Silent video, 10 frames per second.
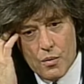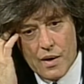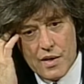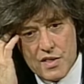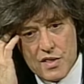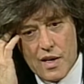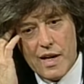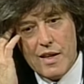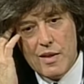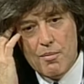one is
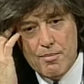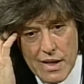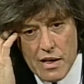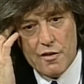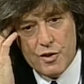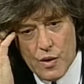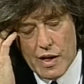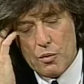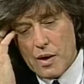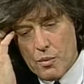in the middle of
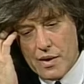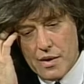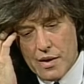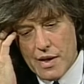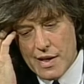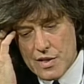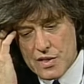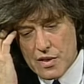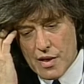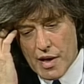doing it, when one
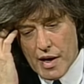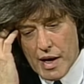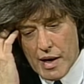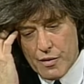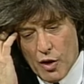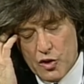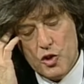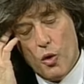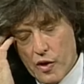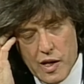is uh, not
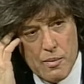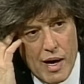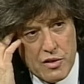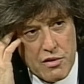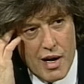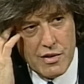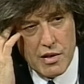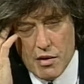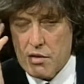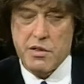talking about
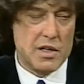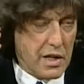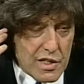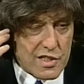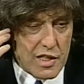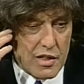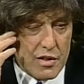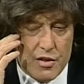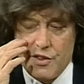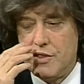writing or rehearsing
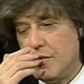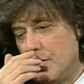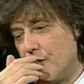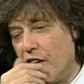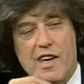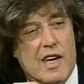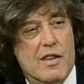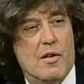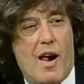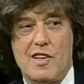or thinking
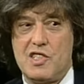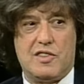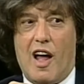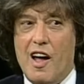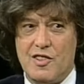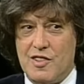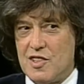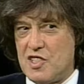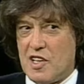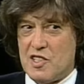that I'll start
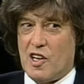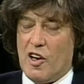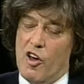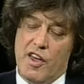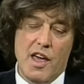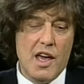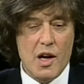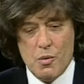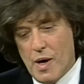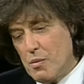at six right. o'clock,
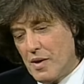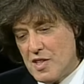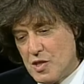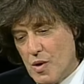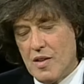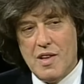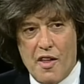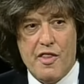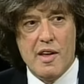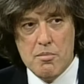when one is doing
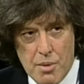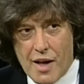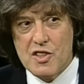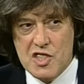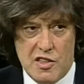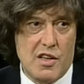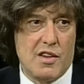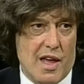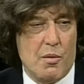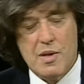nothing but sitting
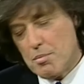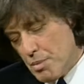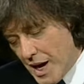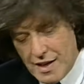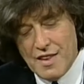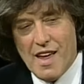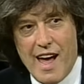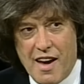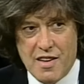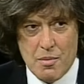there with a pen in the
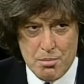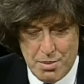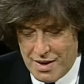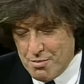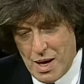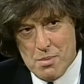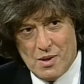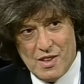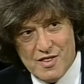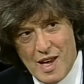hand and a pen,
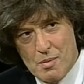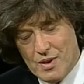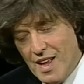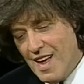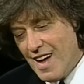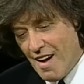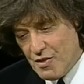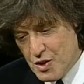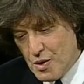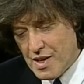paper on the table
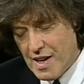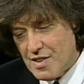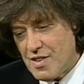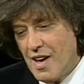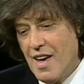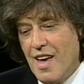and doing it,